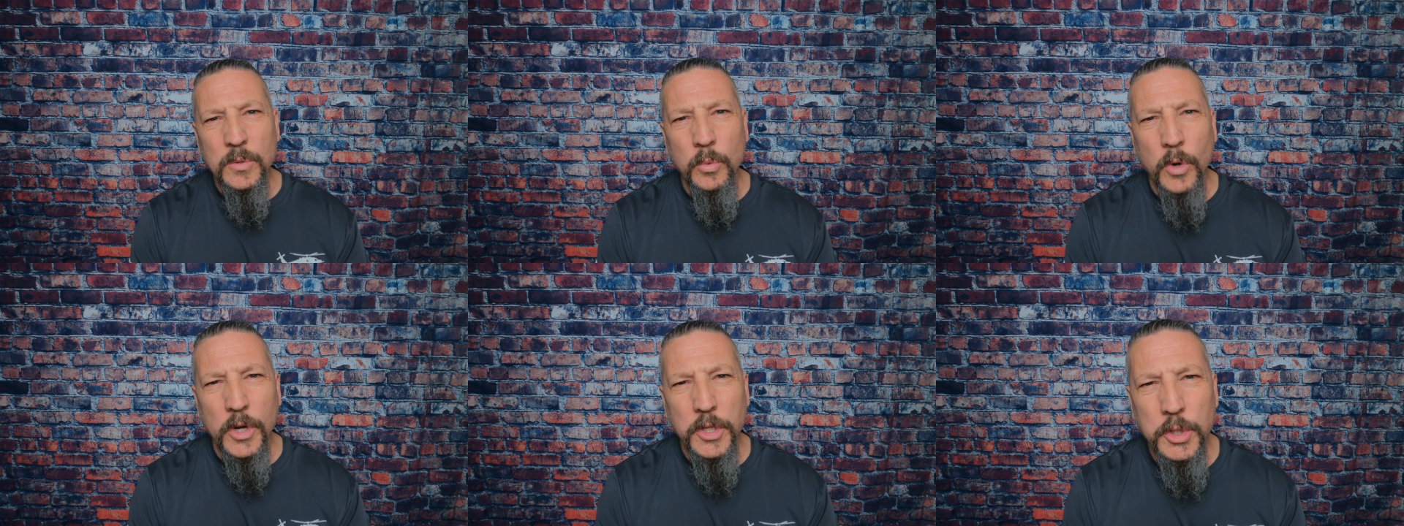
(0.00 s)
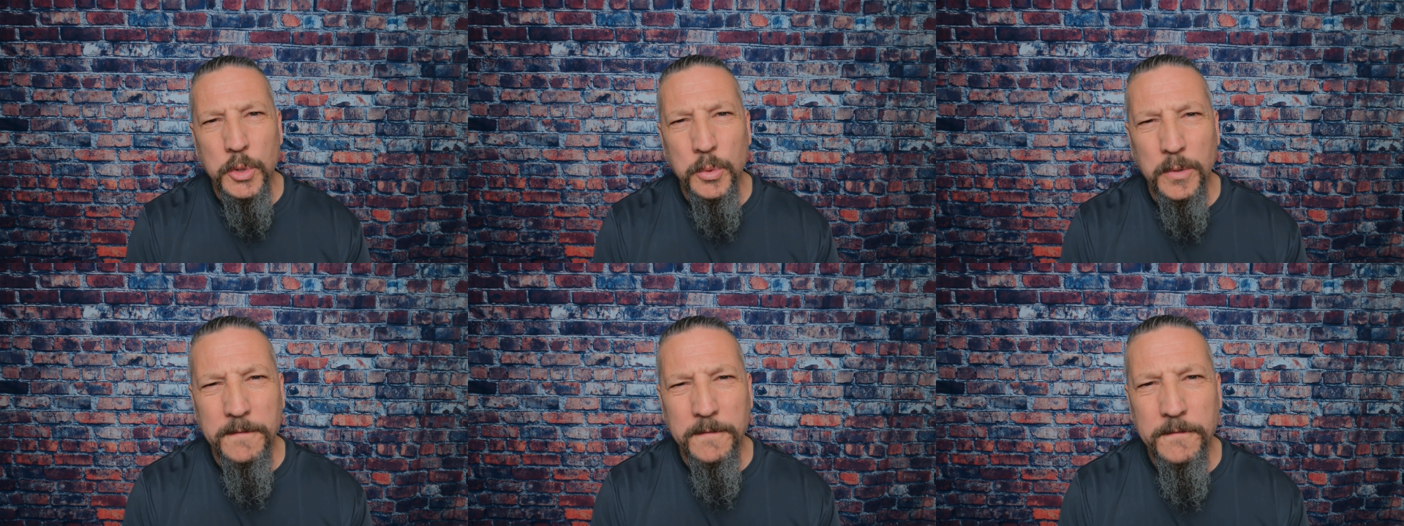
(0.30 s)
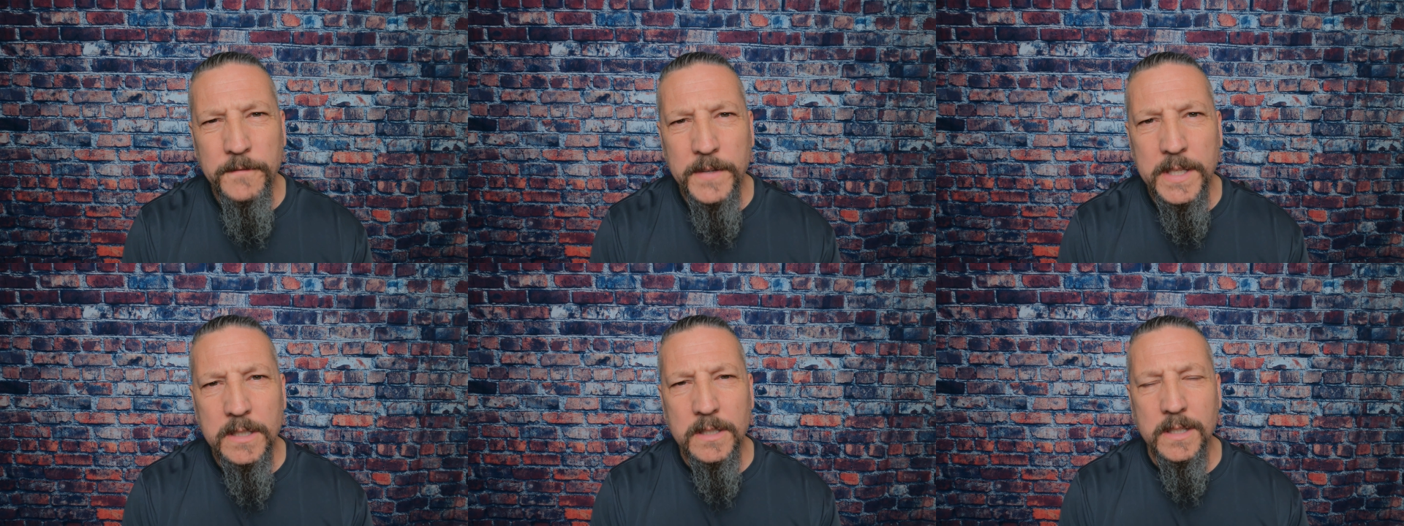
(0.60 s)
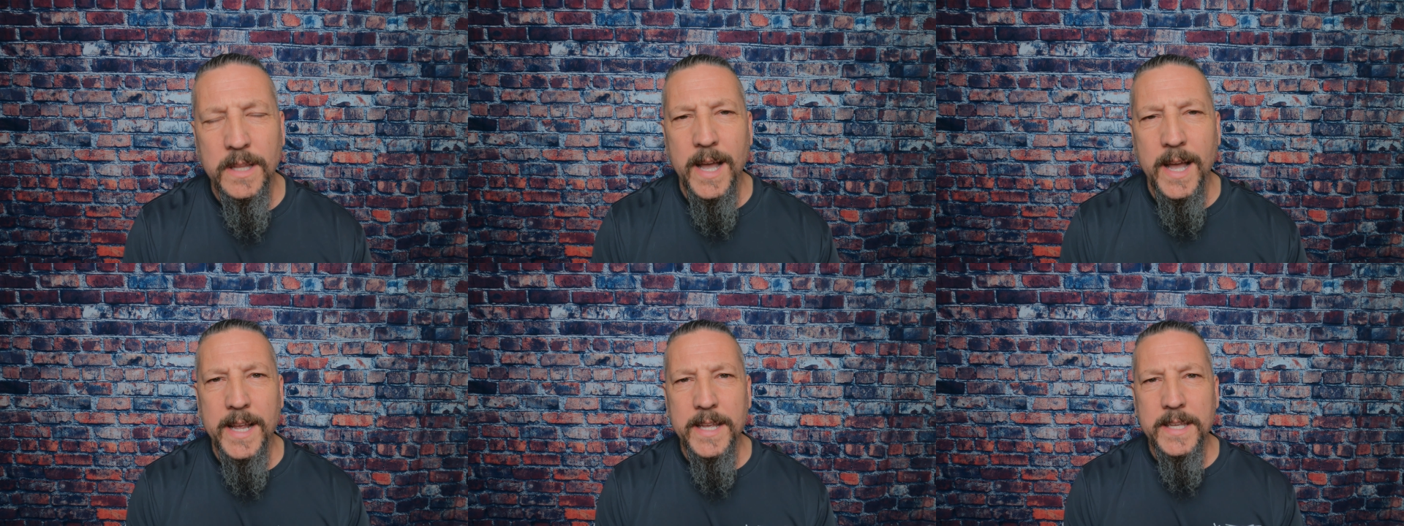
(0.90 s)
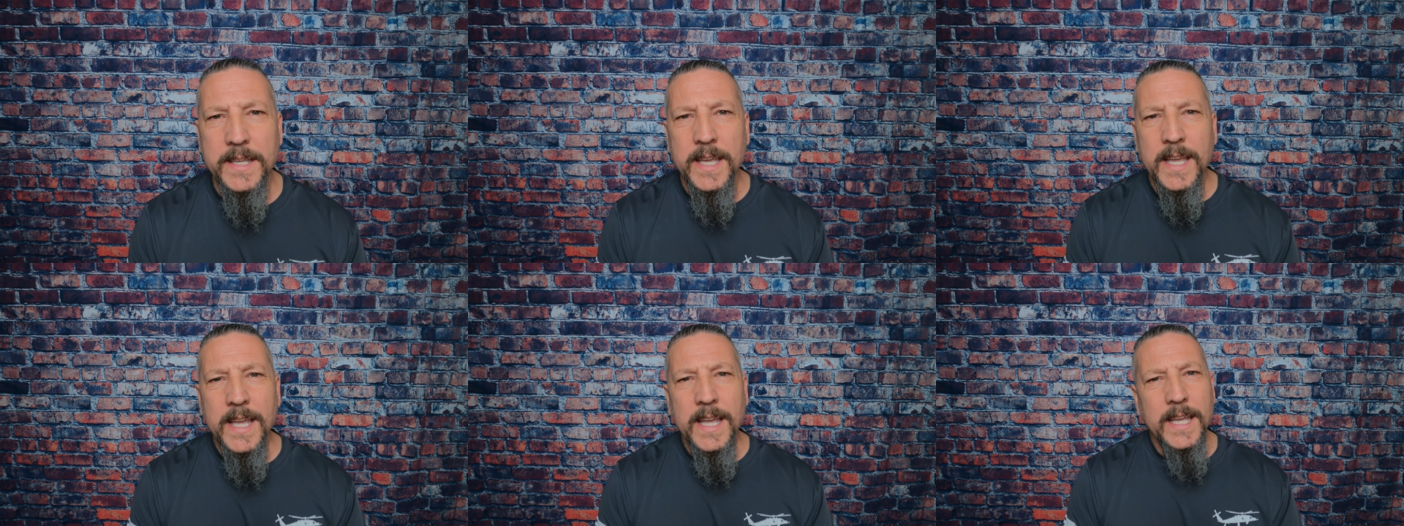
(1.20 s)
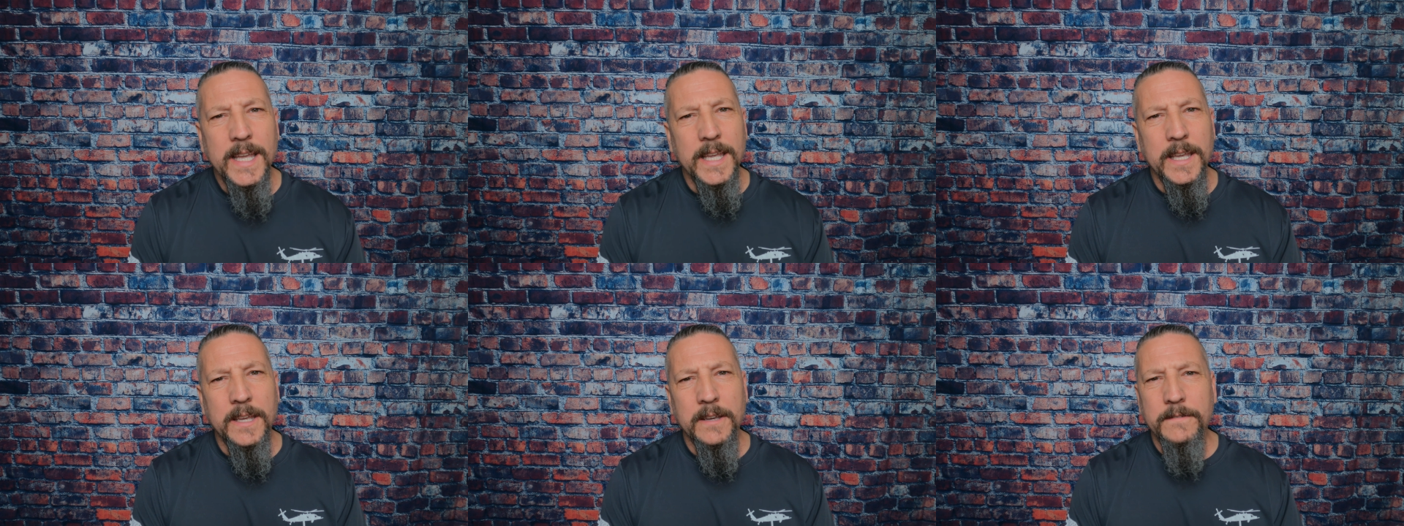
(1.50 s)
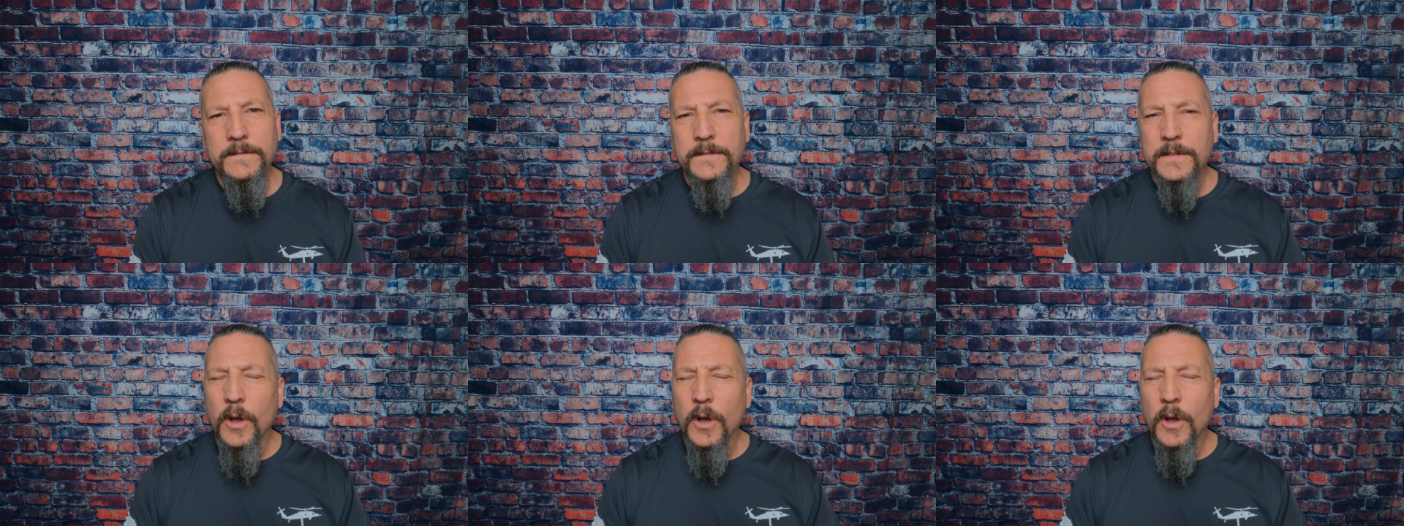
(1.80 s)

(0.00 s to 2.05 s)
what you would feel like if